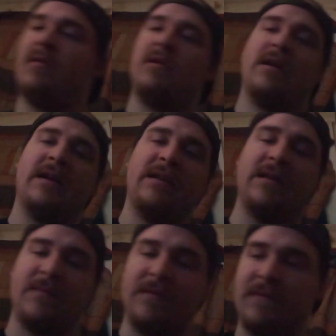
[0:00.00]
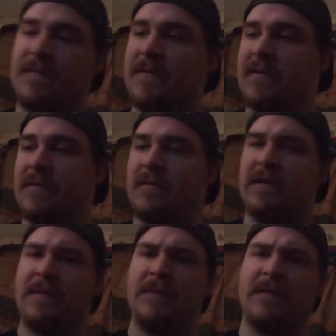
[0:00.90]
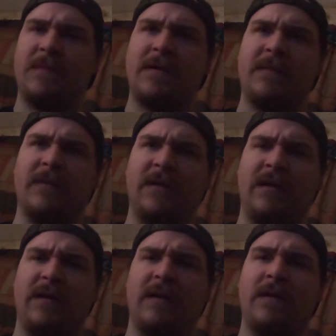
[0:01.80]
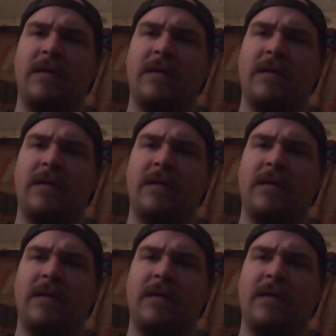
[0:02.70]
I got this one for Christmas probably